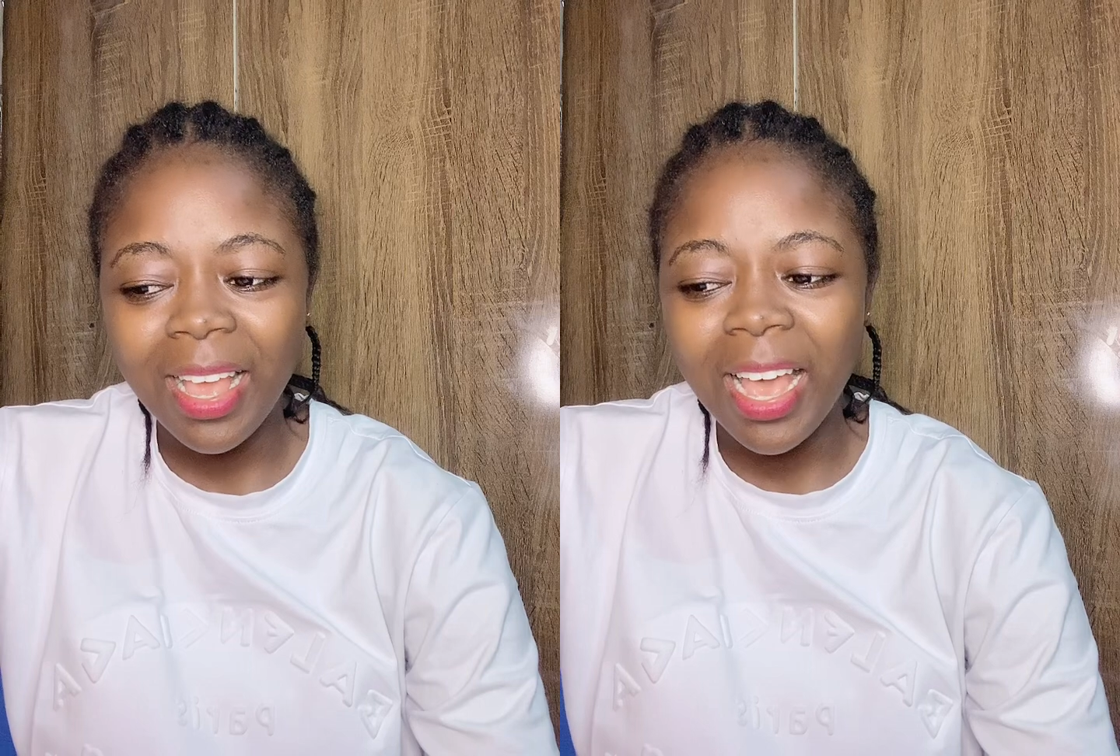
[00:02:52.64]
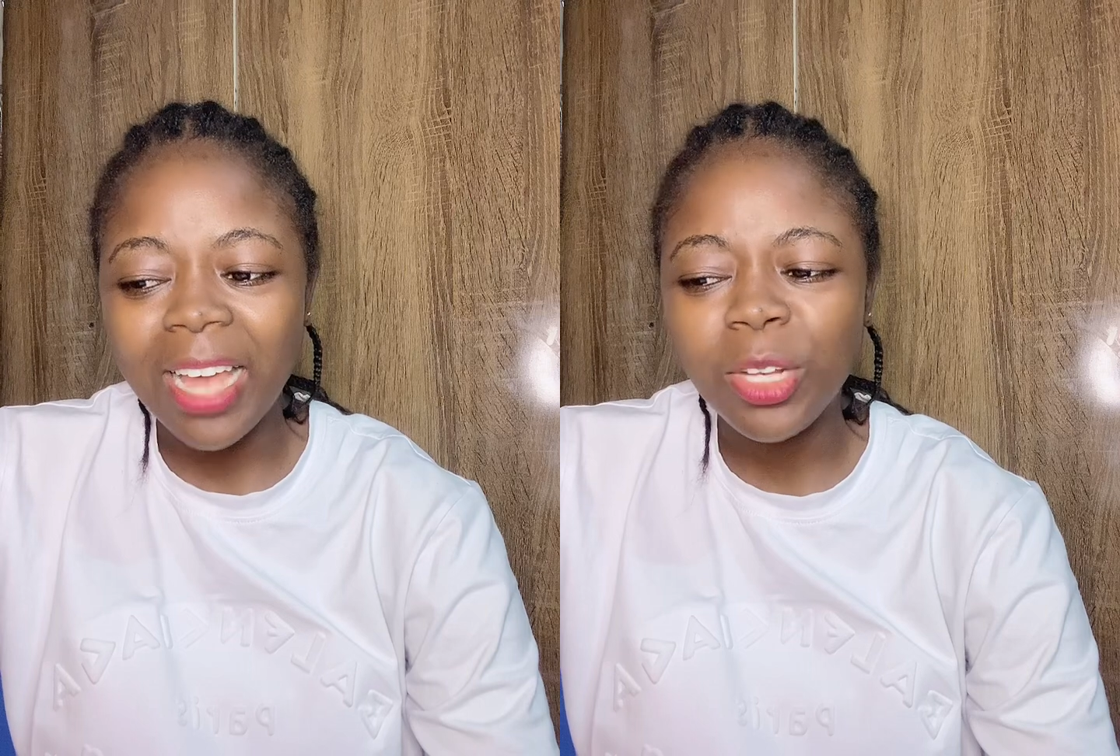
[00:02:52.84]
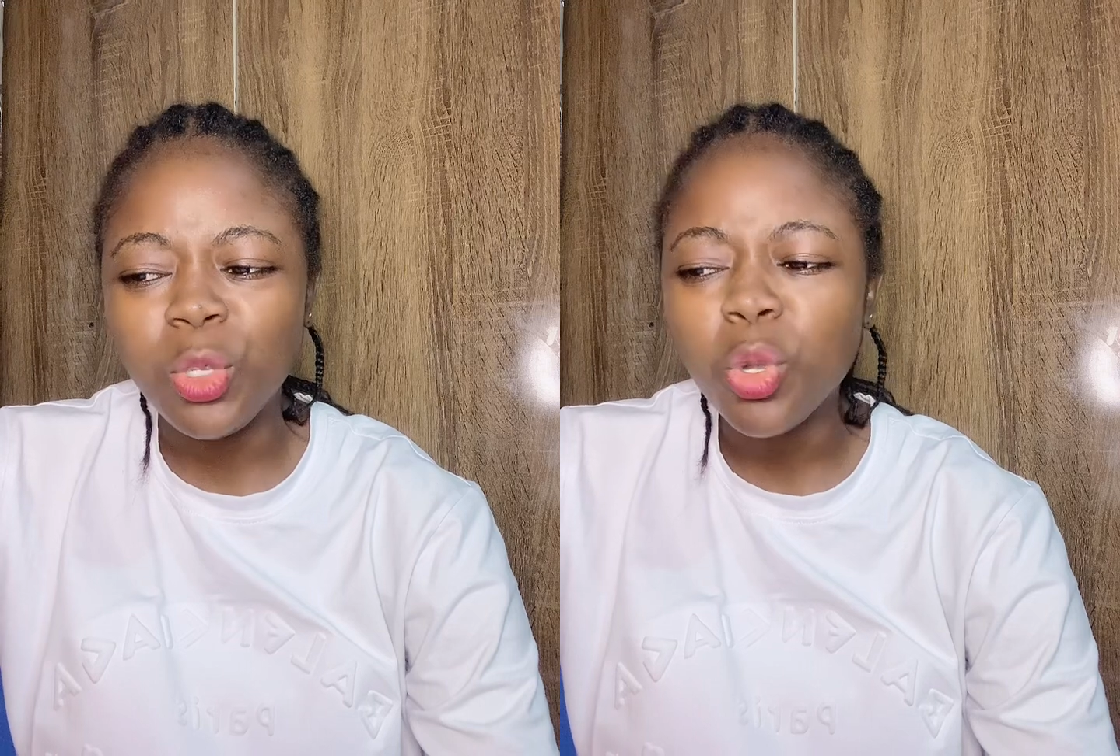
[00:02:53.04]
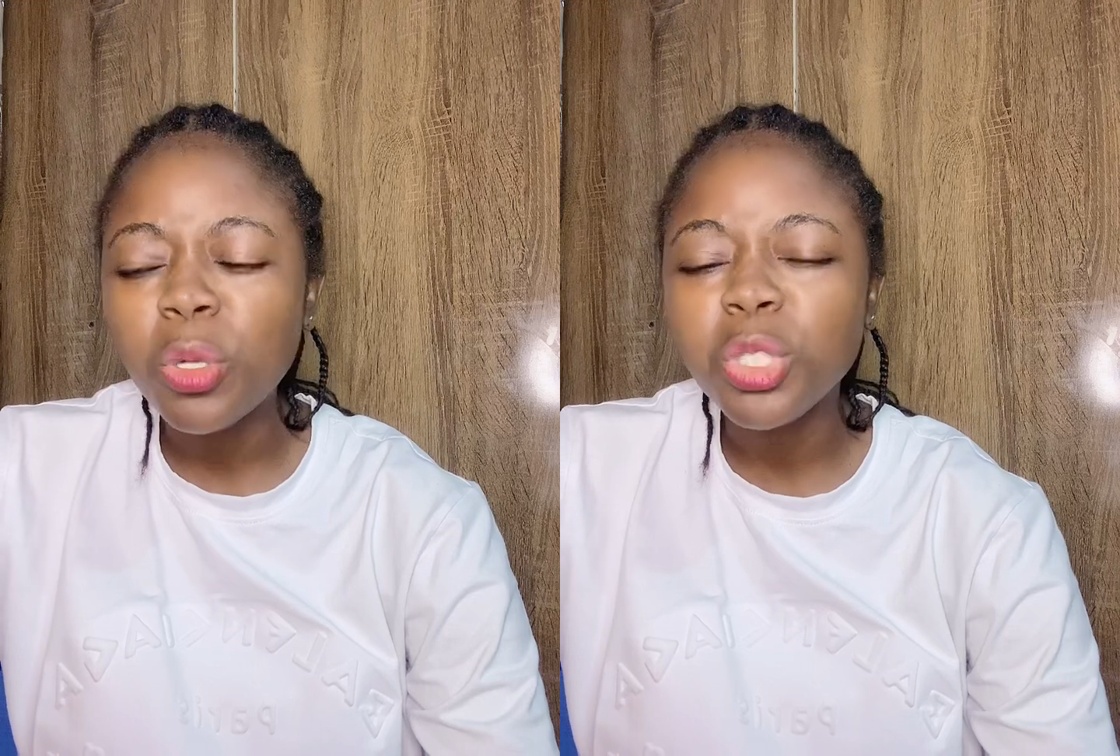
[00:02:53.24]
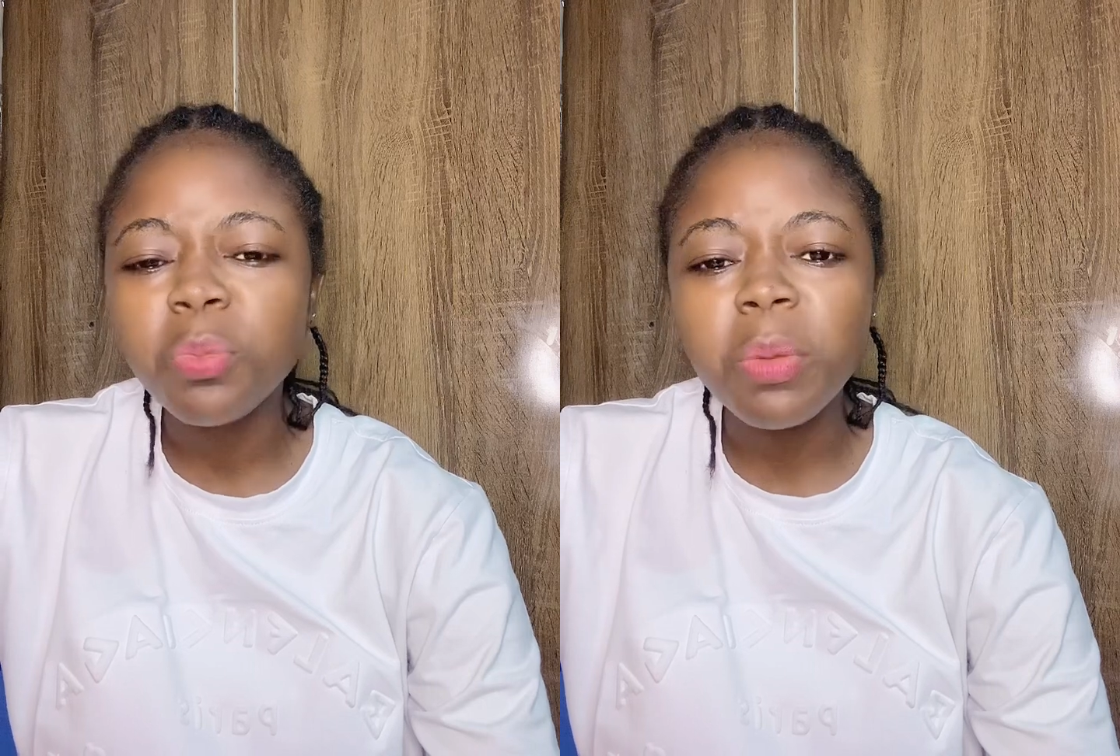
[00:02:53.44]
and
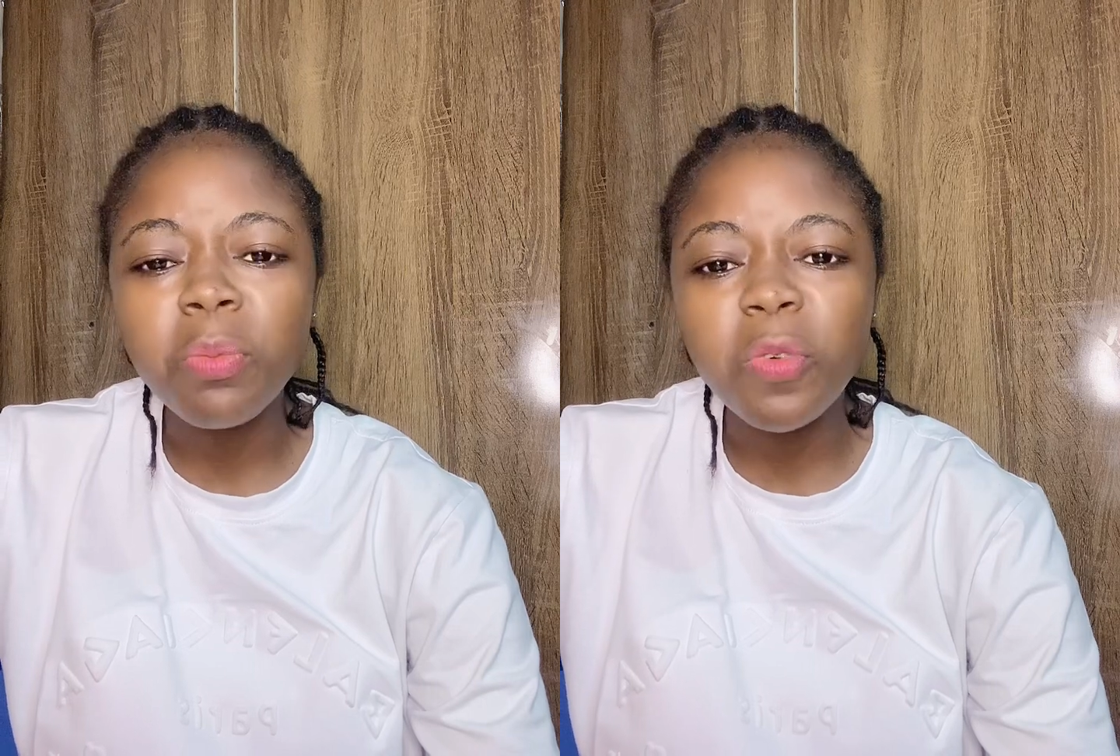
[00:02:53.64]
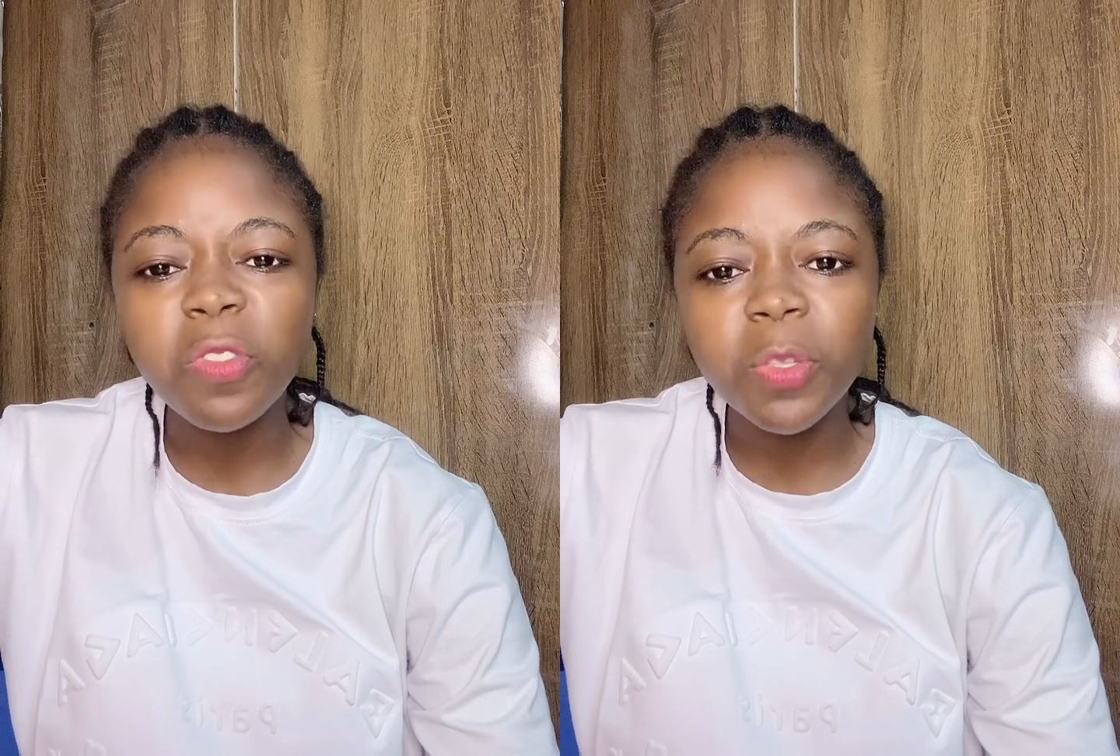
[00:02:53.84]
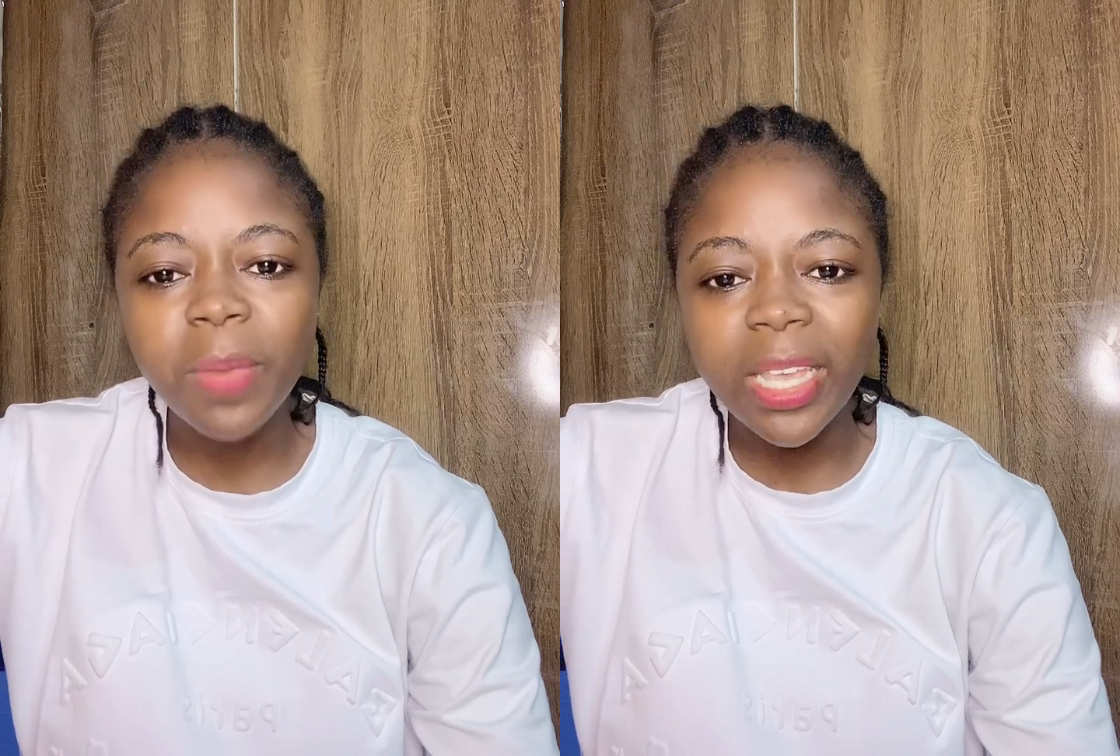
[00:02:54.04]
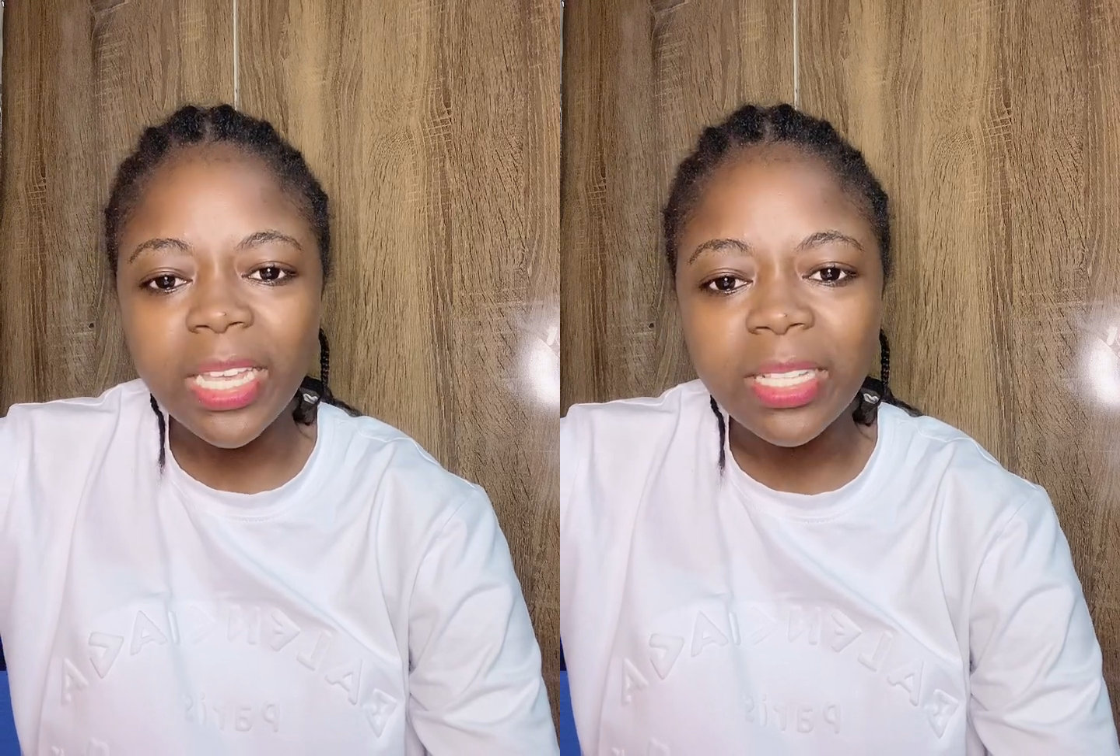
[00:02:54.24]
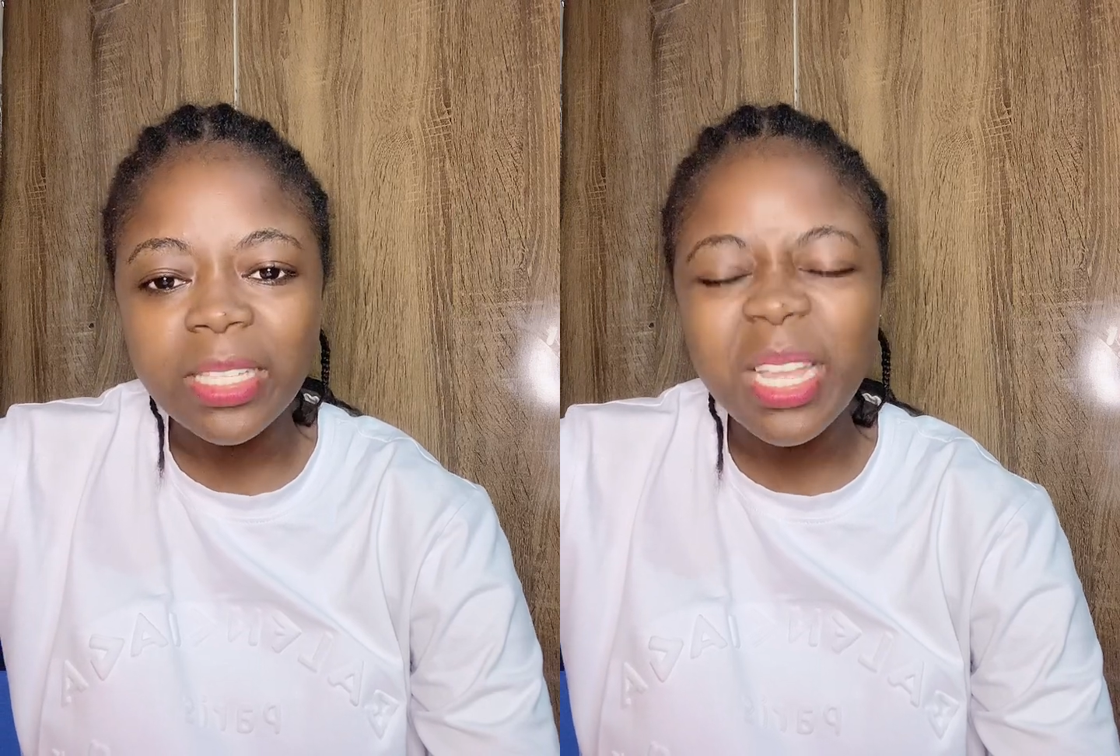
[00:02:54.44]
don't be moved by it.